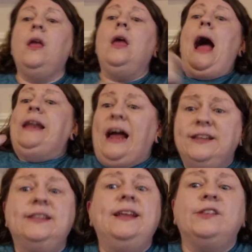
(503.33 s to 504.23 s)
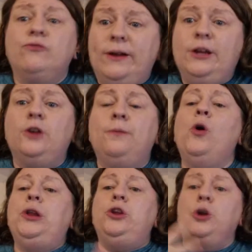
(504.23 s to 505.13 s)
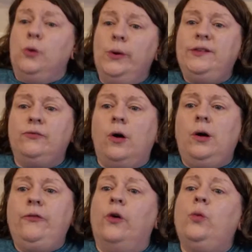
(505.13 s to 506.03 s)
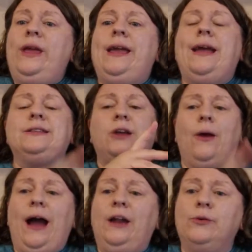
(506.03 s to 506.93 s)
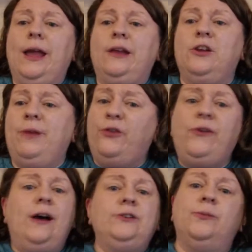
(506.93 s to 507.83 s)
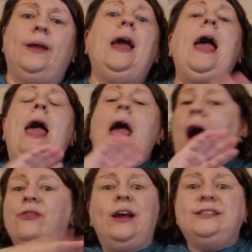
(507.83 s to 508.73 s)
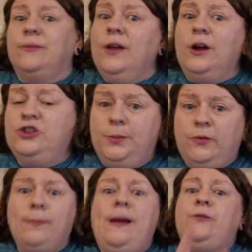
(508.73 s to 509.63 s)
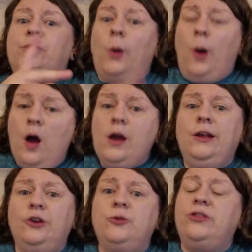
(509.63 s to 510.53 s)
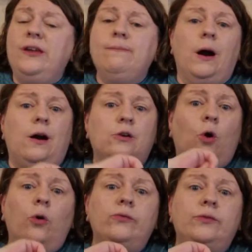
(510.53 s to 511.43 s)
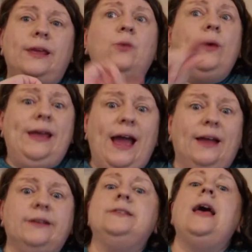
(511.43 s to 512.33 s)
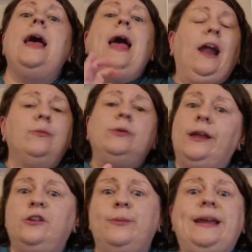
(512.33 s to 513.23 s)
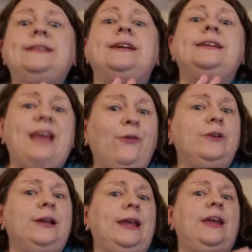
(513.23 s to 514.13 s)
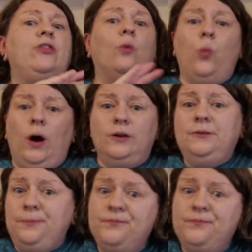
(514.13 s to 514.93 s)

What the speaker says: And Alison, that's a really good point. You always arrive on a weekend, so Animal Kingdom is first for me, and that is something I super recommend. If you are going to go to a theme park on the weekends, Animal Kingdom is definitely the one.